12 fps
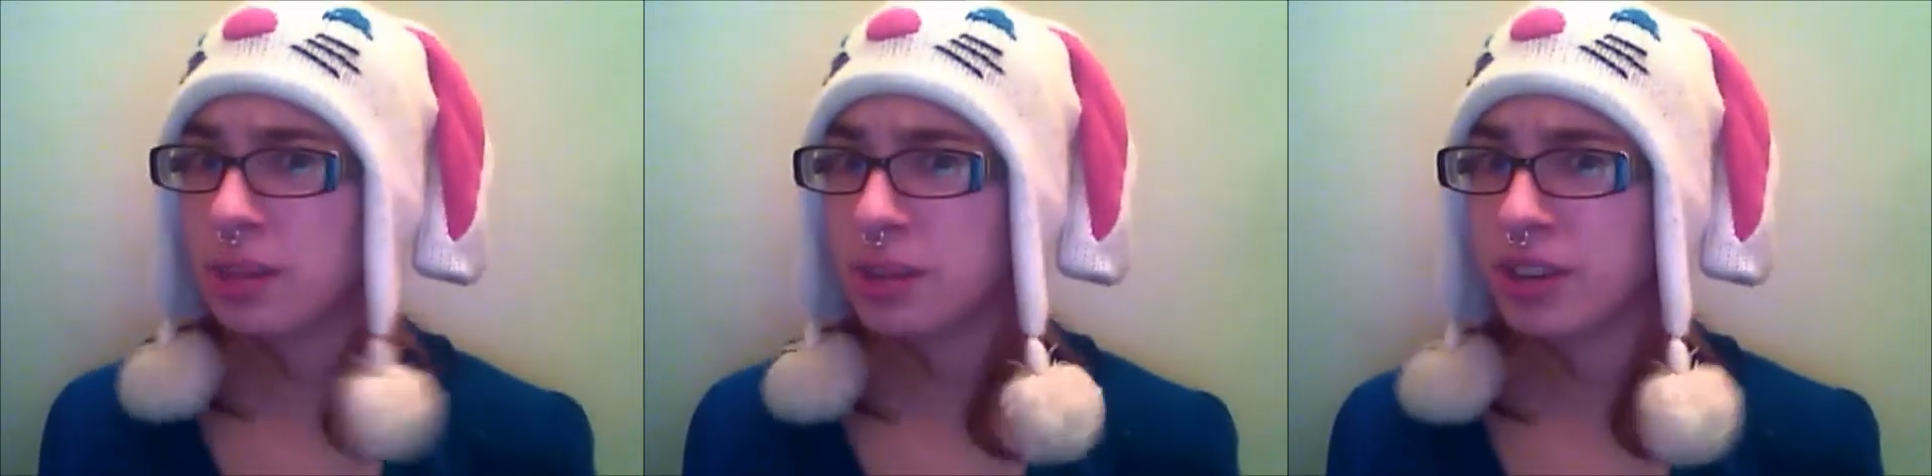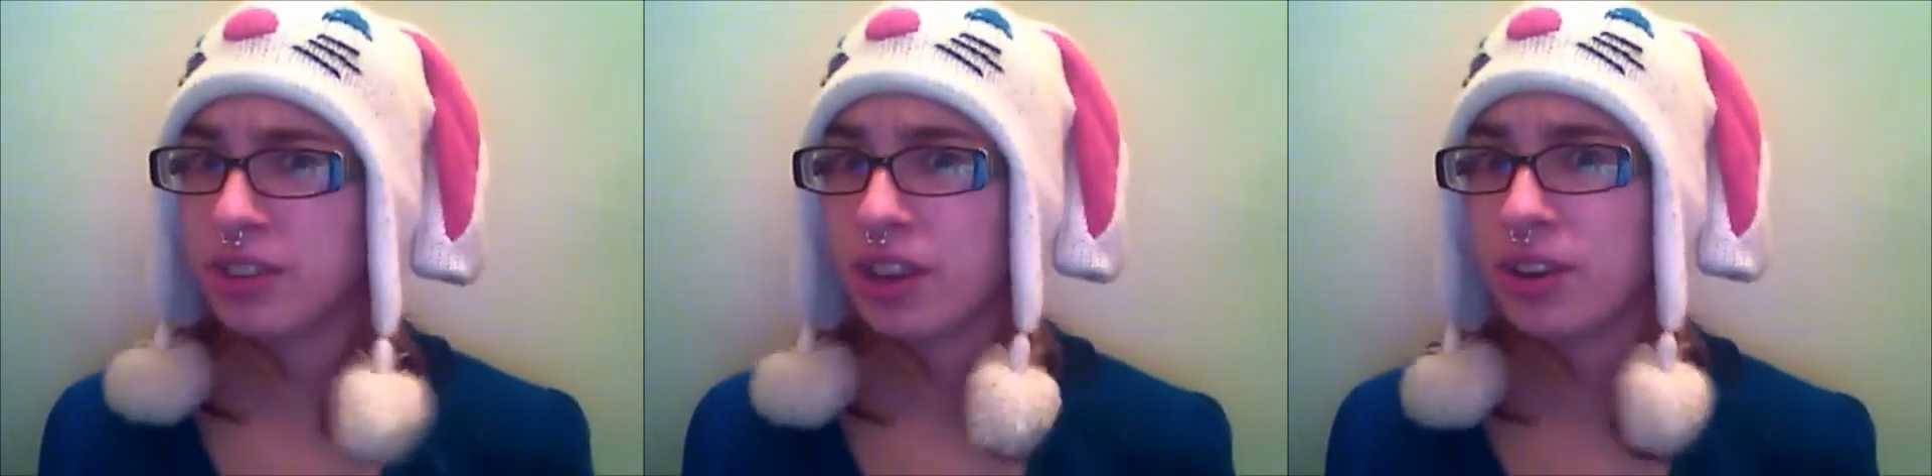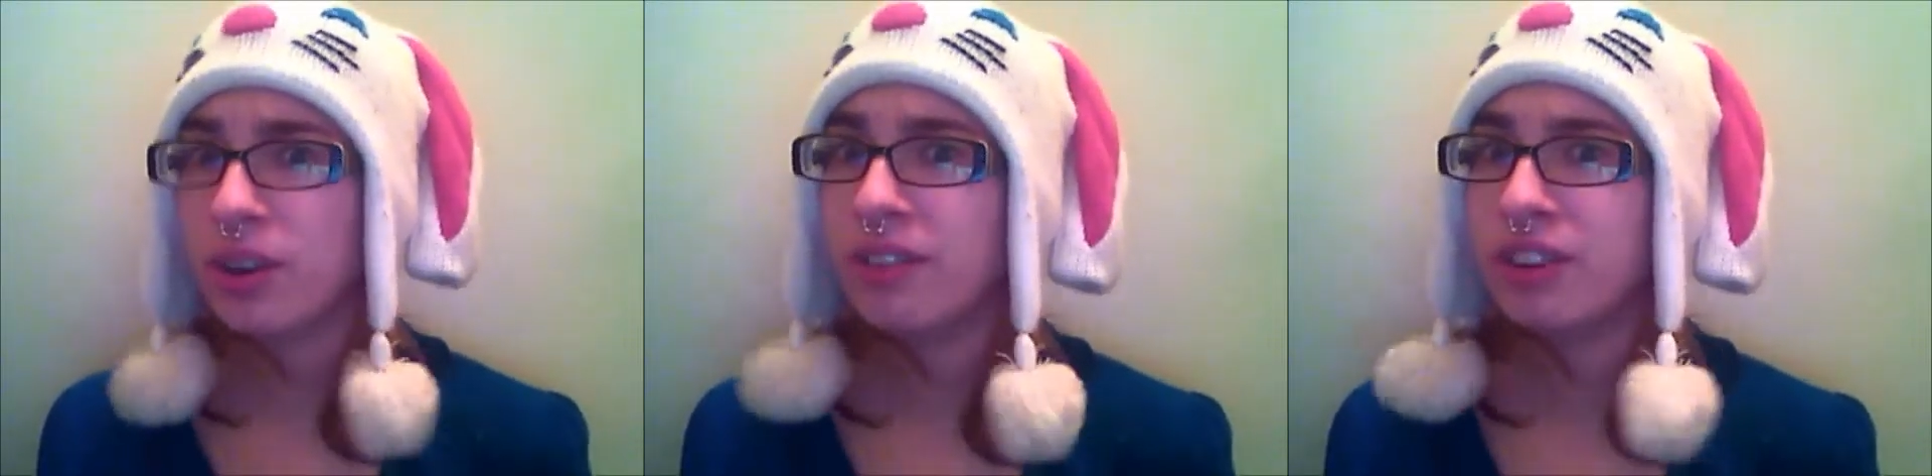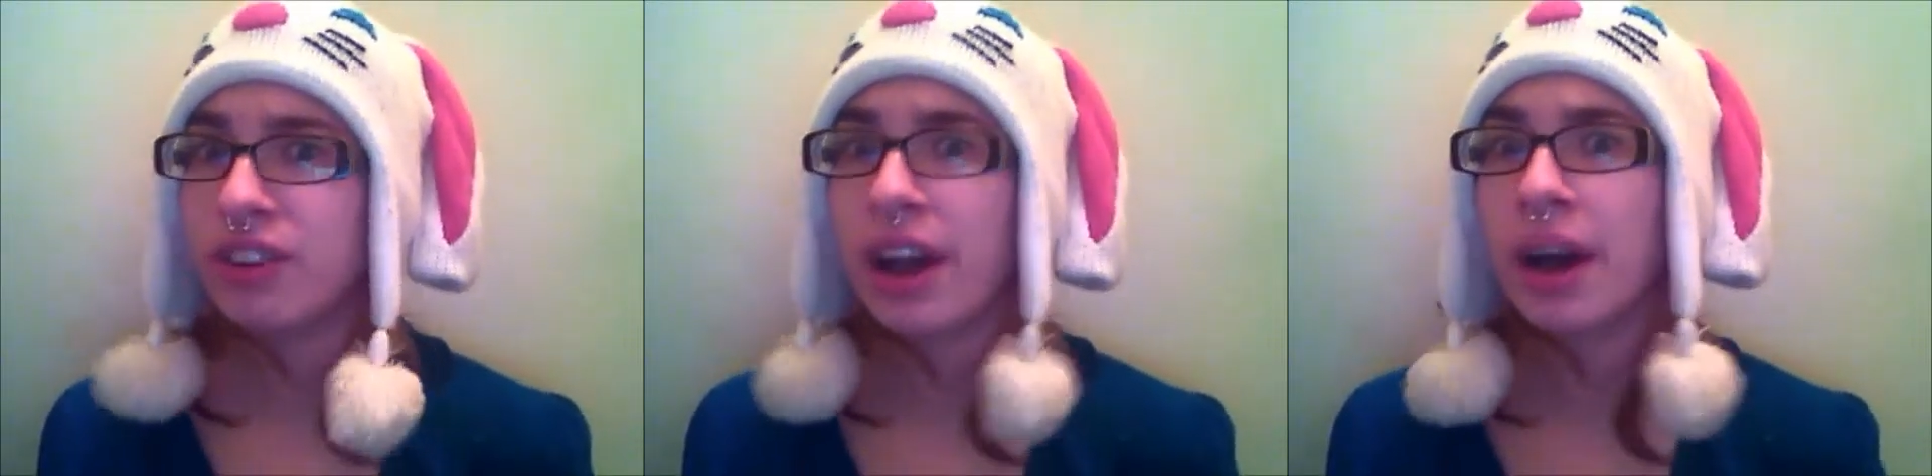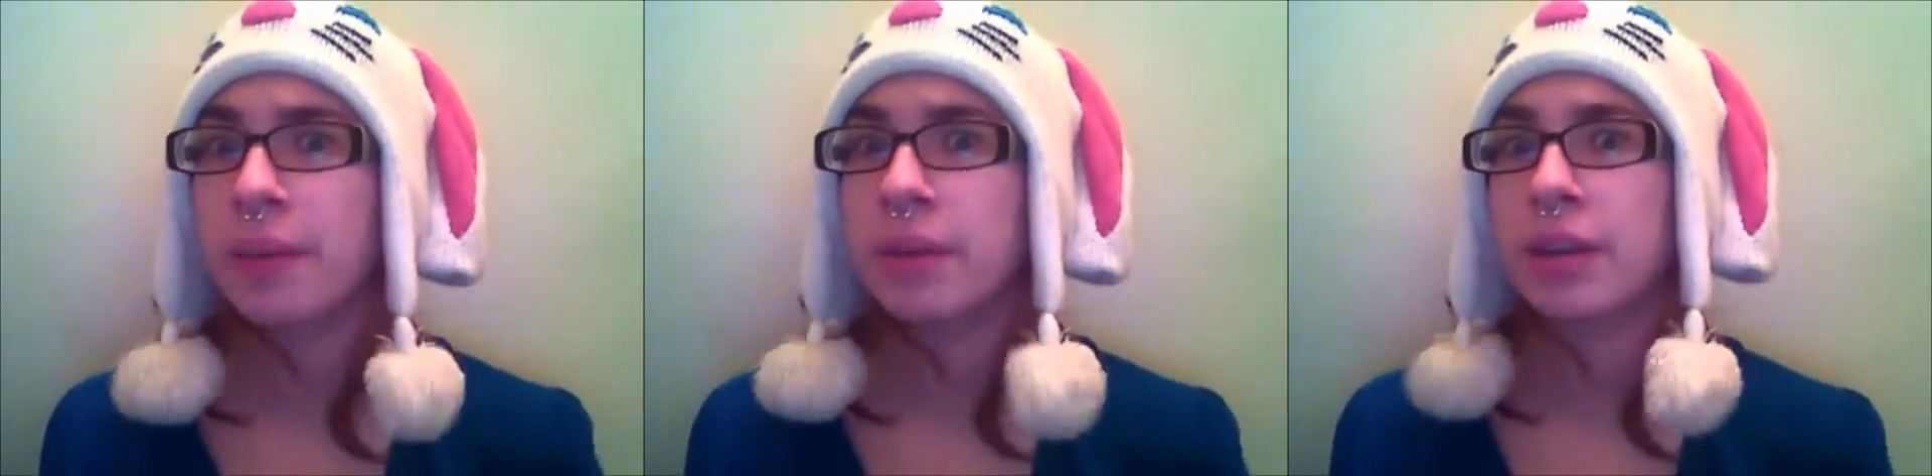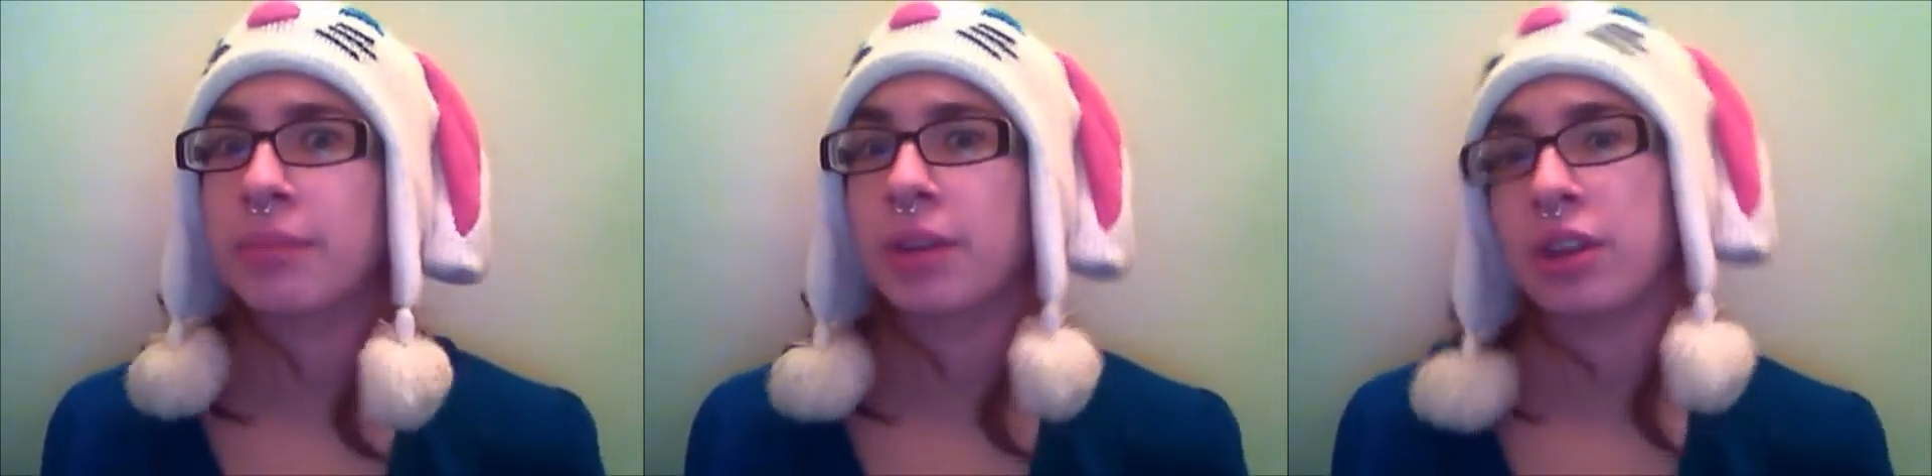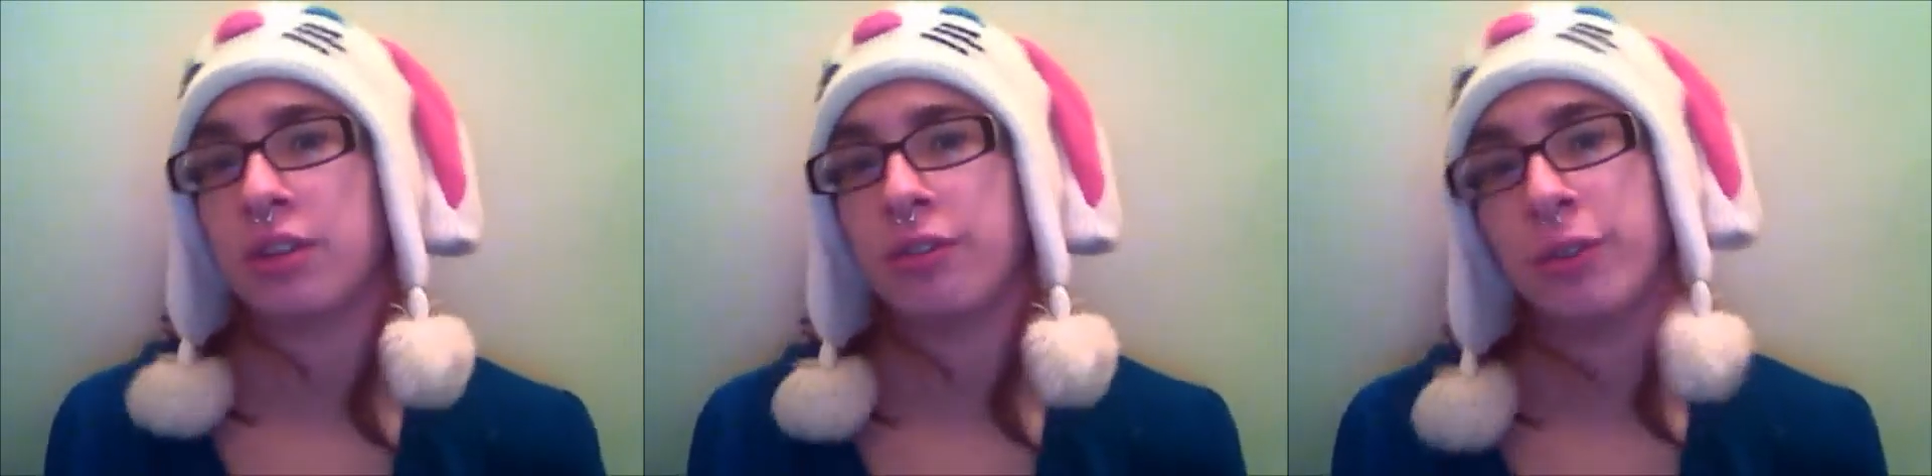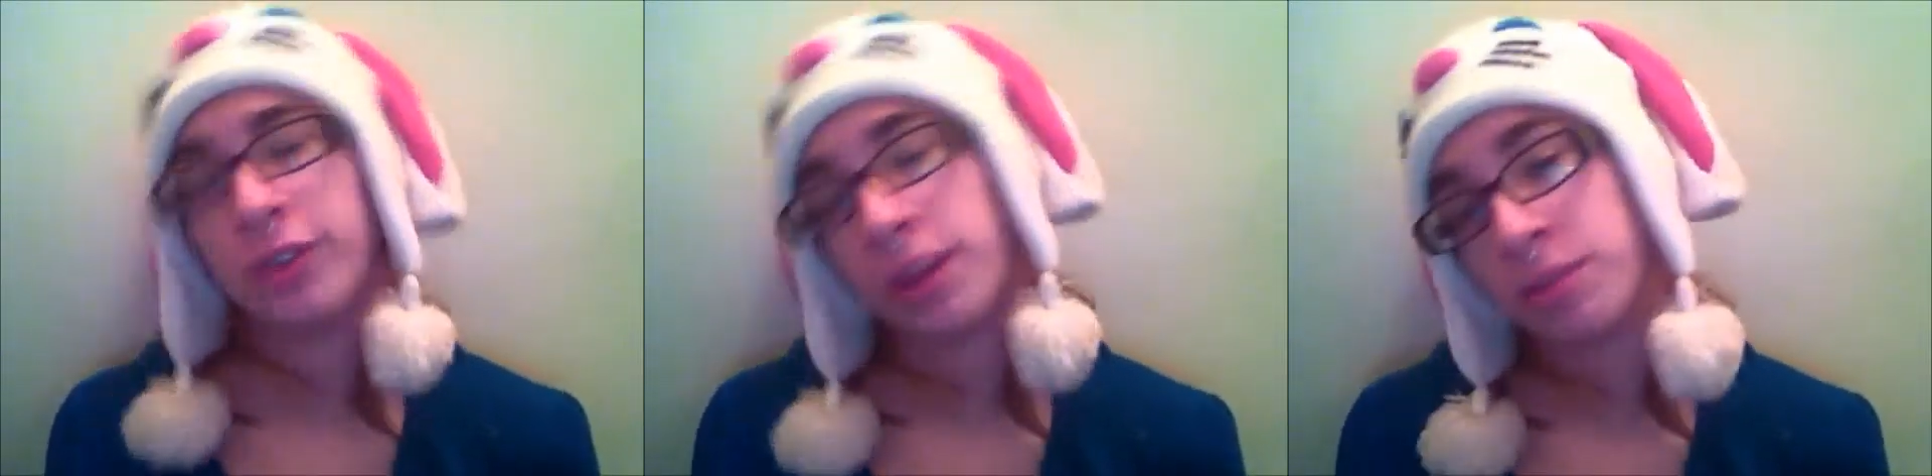because I don't have a job and I'm not a
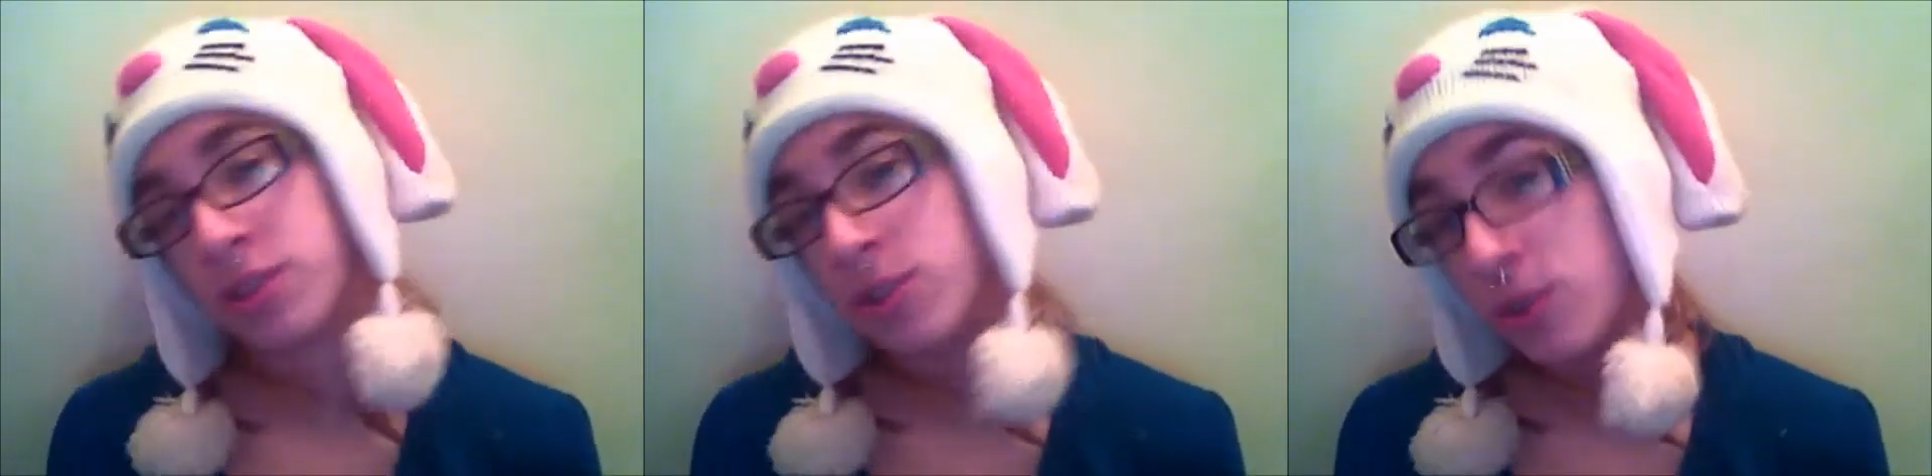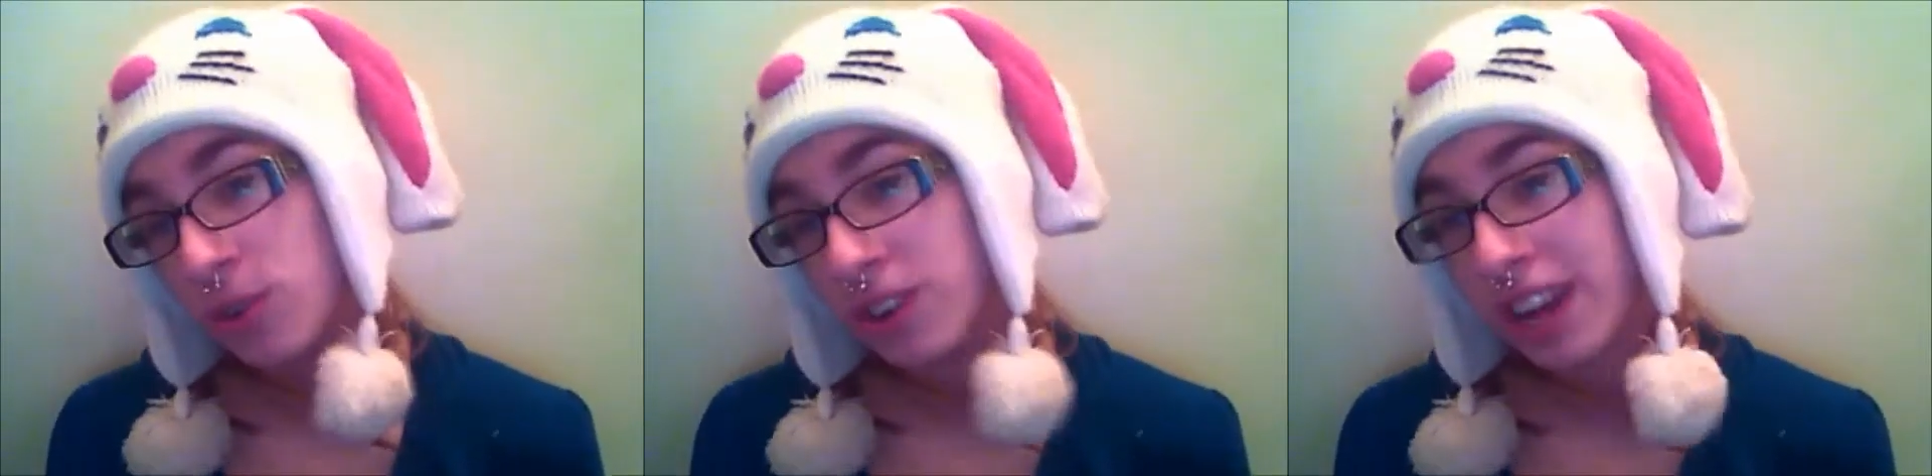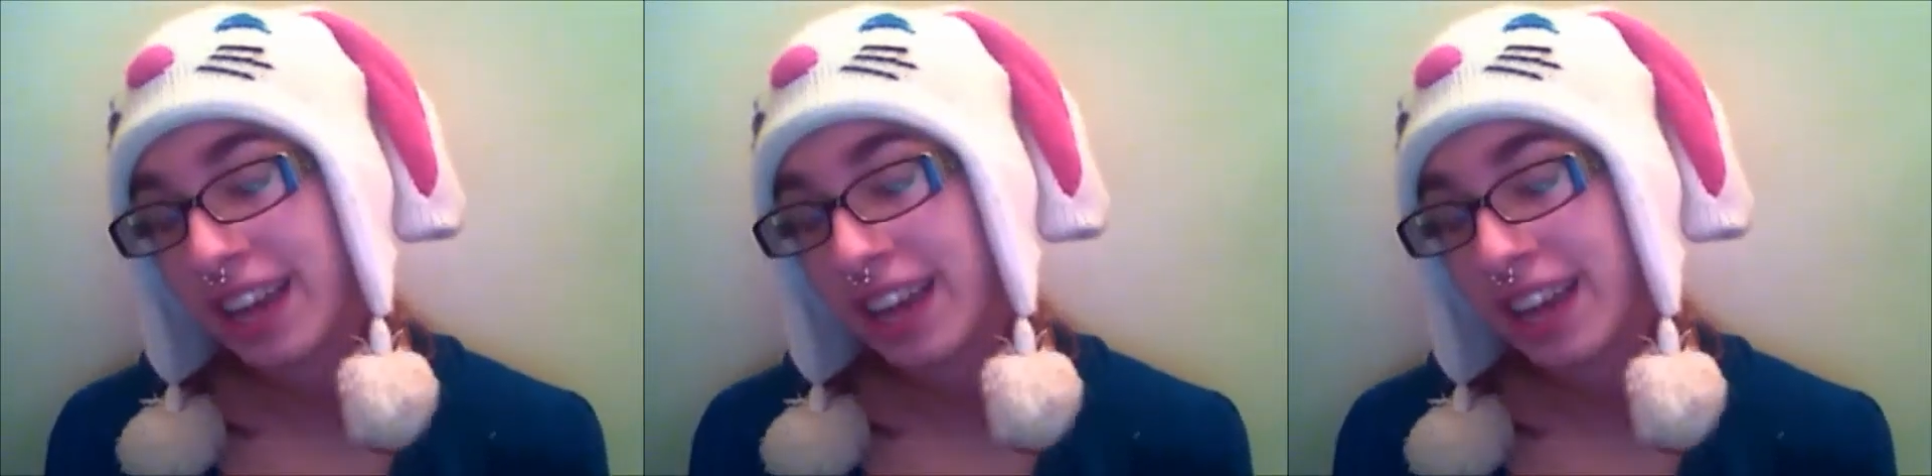full-time student,